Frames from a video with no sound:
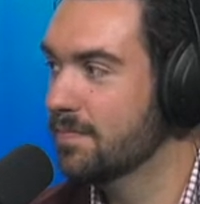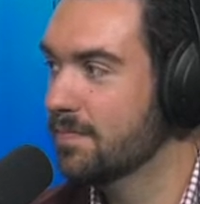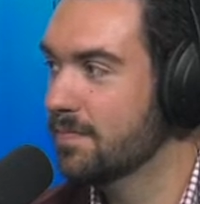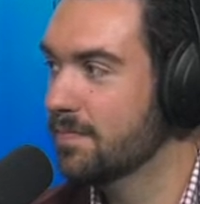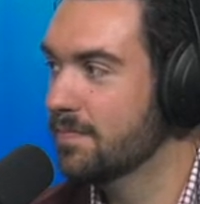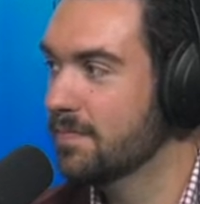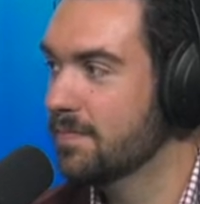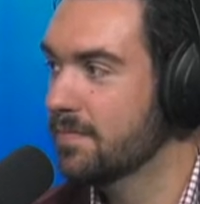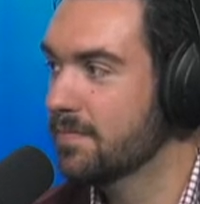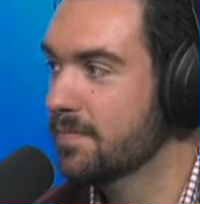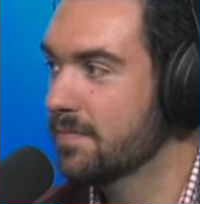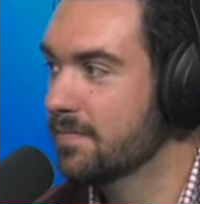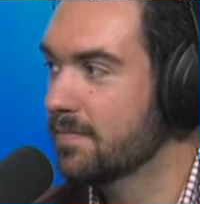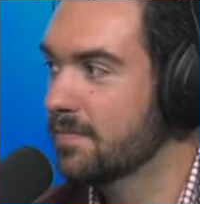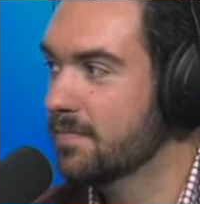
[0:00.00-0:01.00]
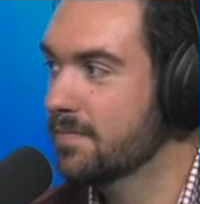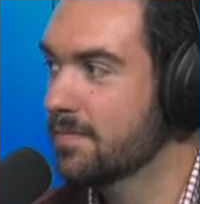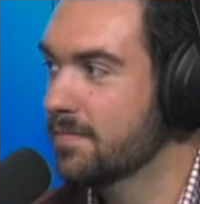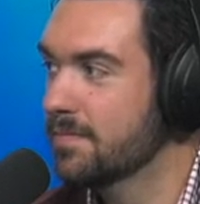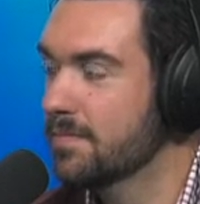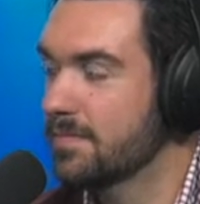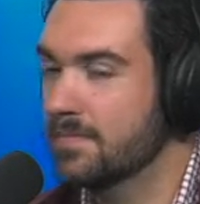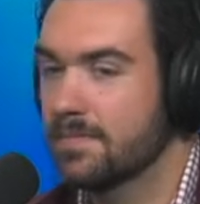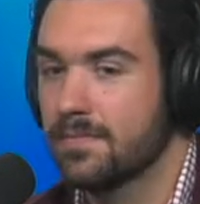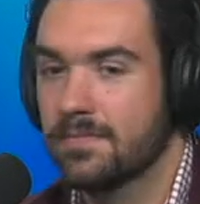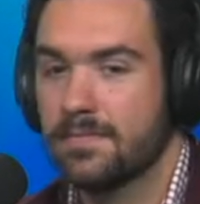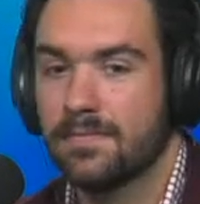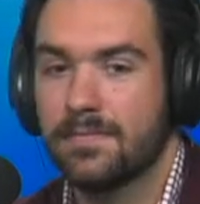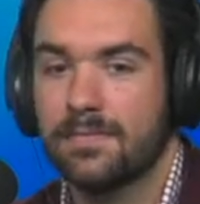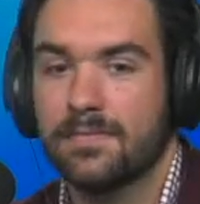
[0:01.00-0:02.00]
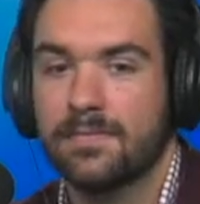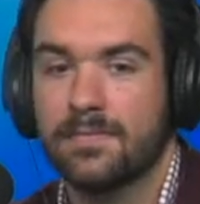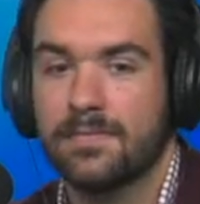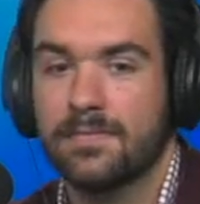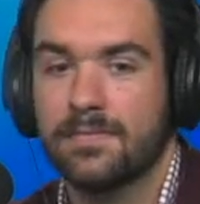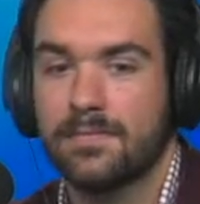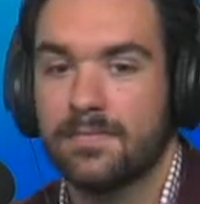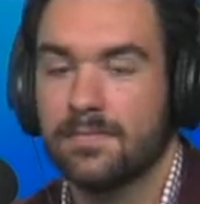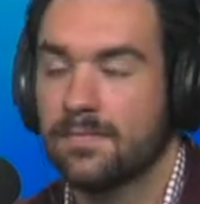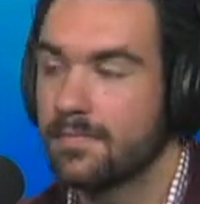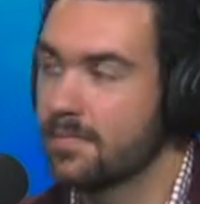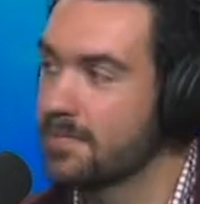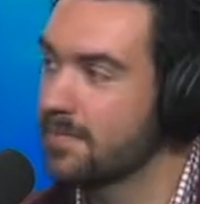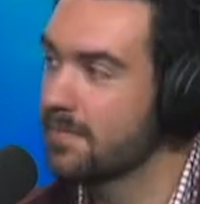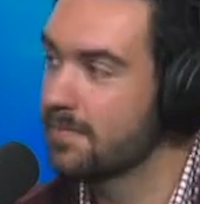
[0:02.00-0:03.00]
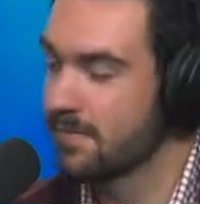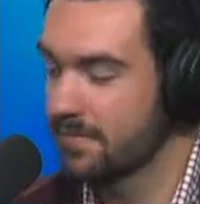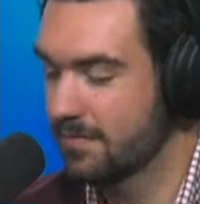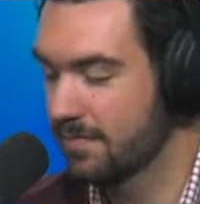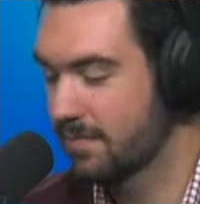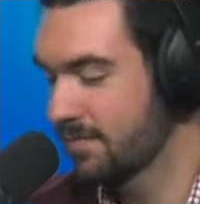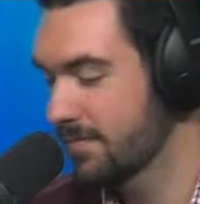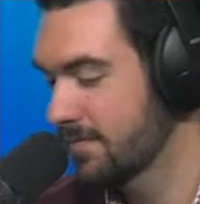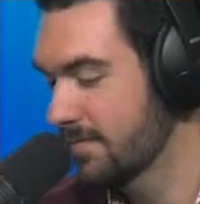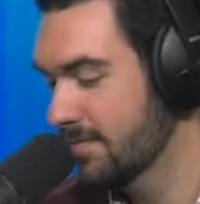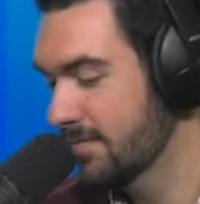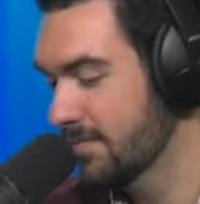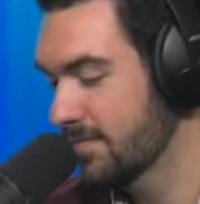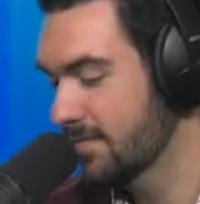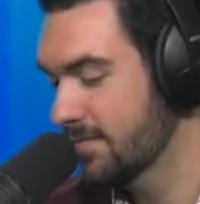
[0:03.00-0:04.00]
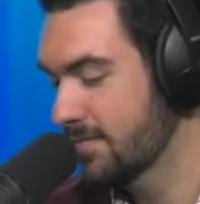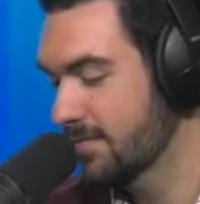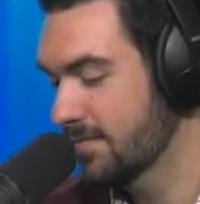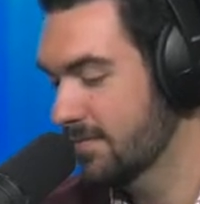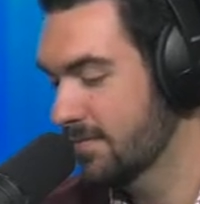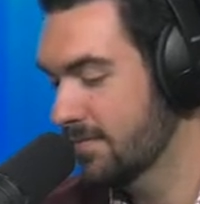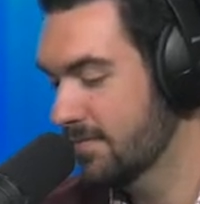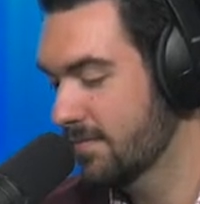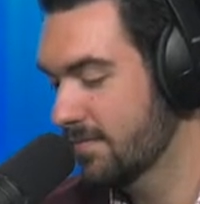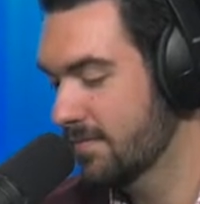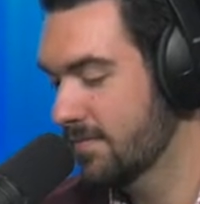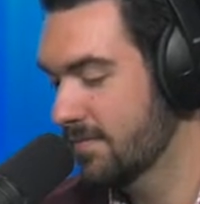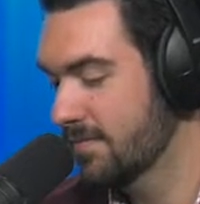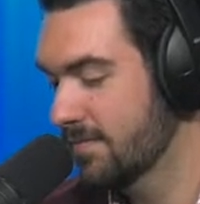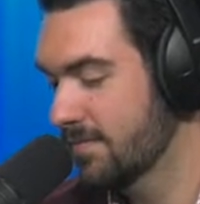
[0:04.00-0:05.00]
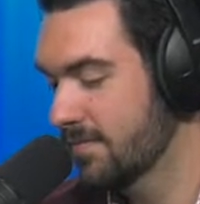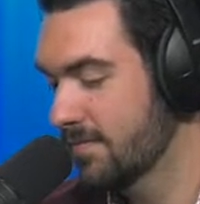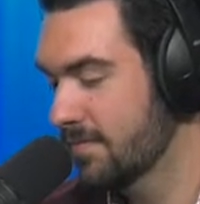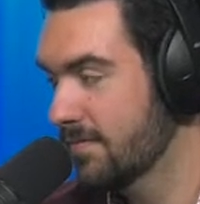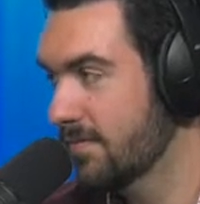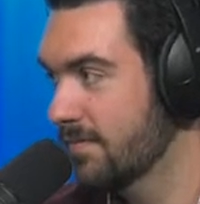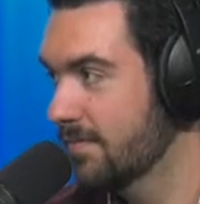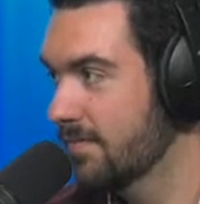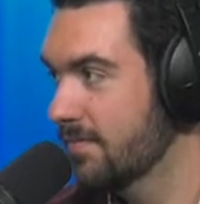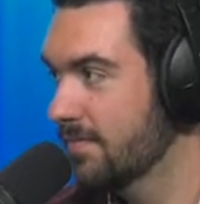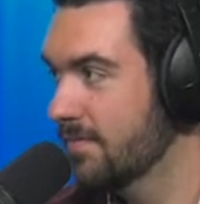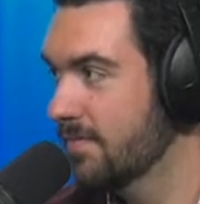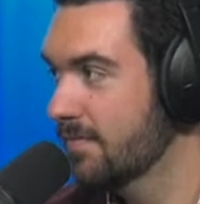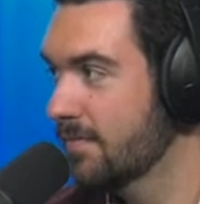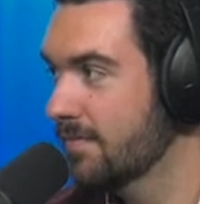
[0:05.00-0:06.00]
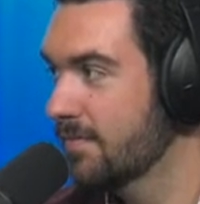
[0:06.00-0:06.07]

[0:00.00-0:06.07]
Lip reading: This person isn't speaking.